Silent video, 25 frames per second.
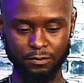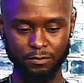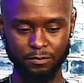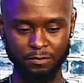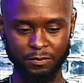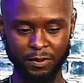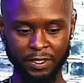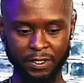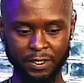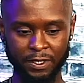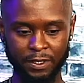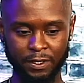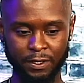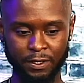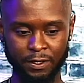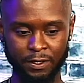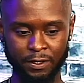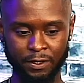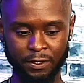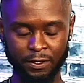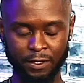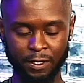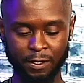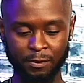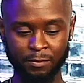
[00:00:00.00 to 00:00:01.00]

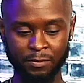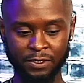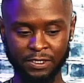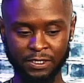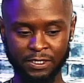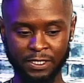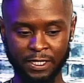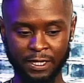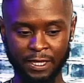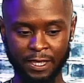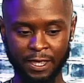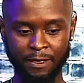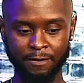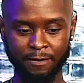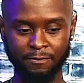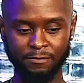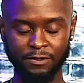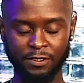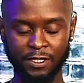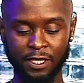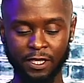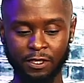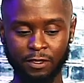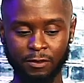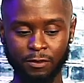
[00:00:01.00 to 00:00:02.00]
man, I'm gonna say I've
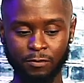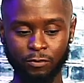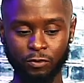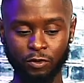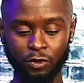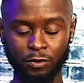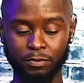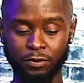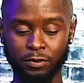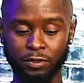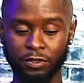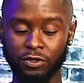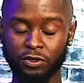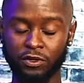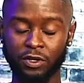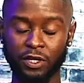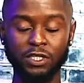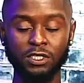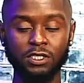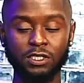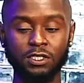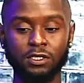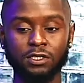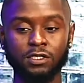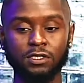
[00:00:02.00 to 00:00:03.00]
taken more
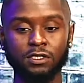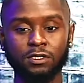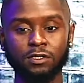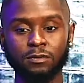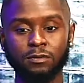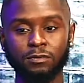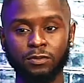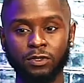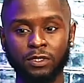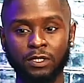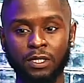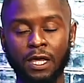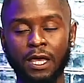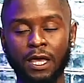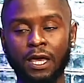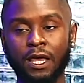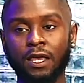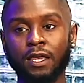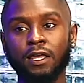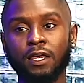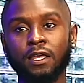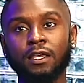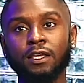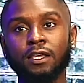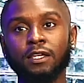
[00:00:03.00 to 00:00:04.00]
progressions, but I,
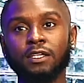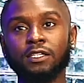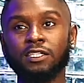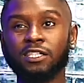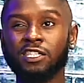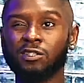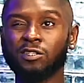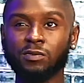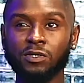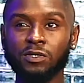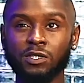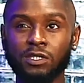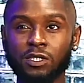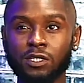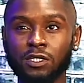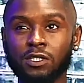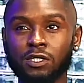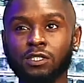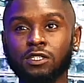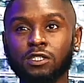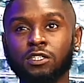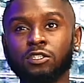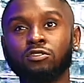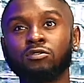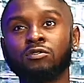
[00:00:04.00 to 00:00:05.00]
just
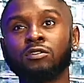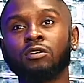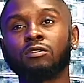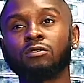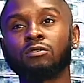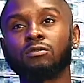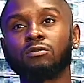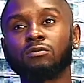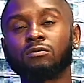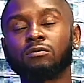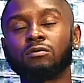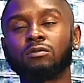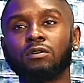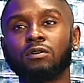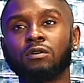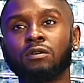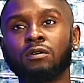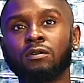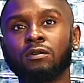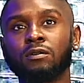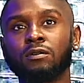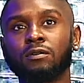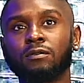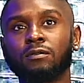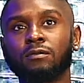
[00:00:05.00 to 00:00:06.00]
because you know,
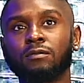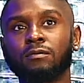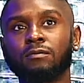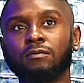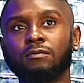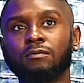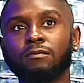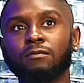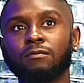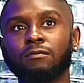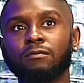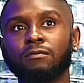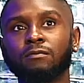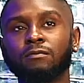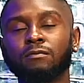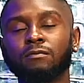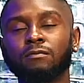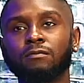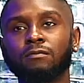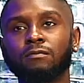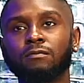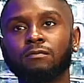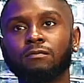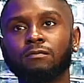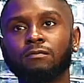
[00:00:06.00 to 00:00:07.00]
um,
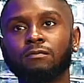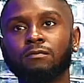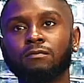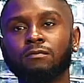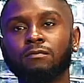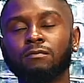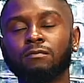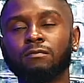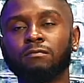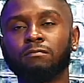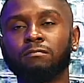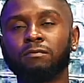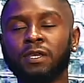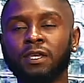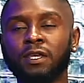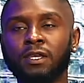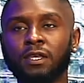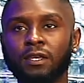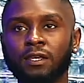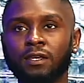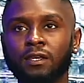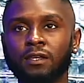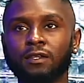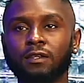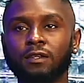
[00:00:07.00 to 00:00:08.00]

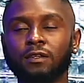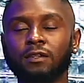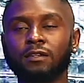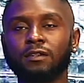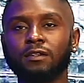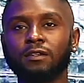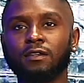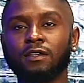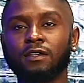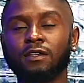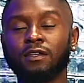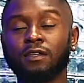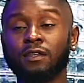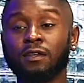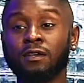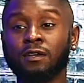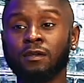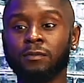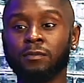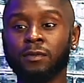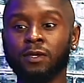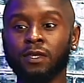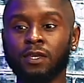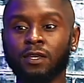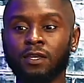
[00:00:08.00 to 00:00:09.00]
being a
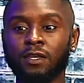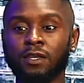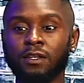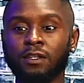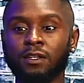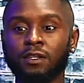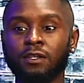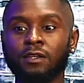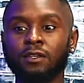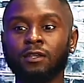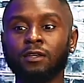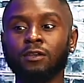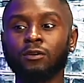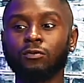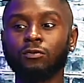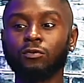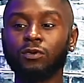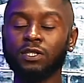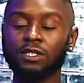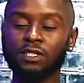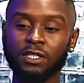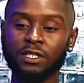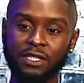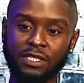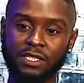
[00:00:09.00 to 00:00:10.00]
young man
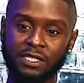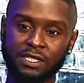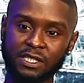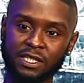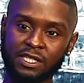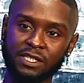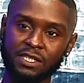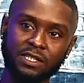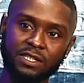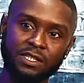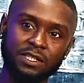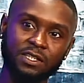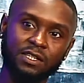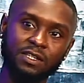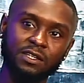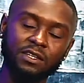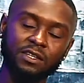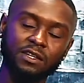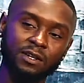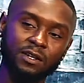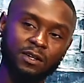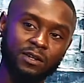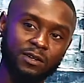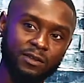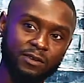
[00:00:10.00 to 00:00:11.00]
with the intensity
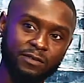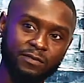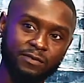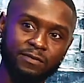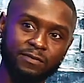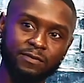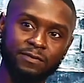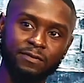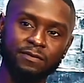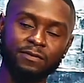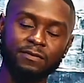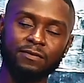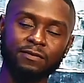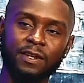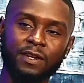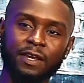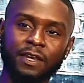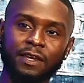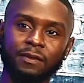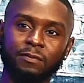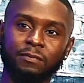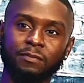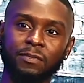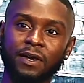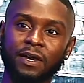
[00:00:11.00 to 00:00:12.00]
of
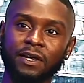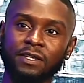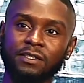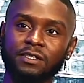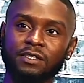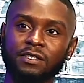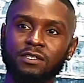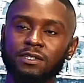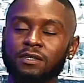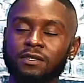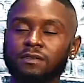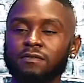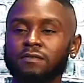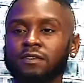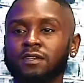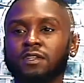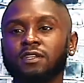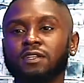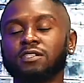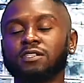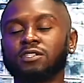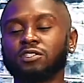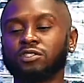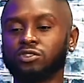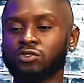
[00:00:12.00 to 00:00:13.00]
like positivity
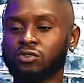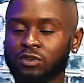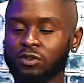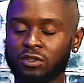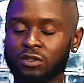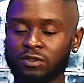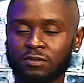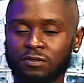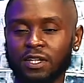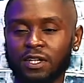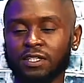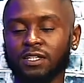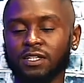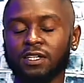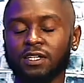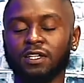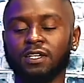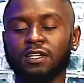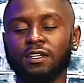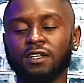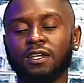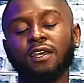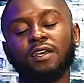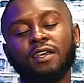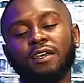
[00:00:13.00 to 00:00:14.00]
and just doing the right
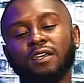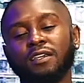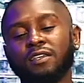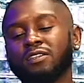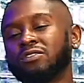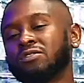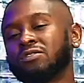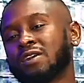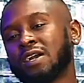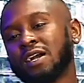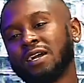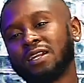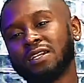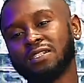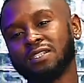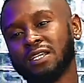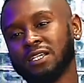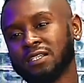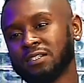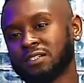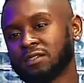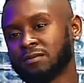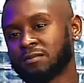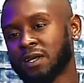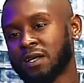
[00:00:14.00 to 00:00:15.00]
thing, you got to
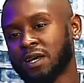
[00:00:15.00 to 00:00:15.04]
take them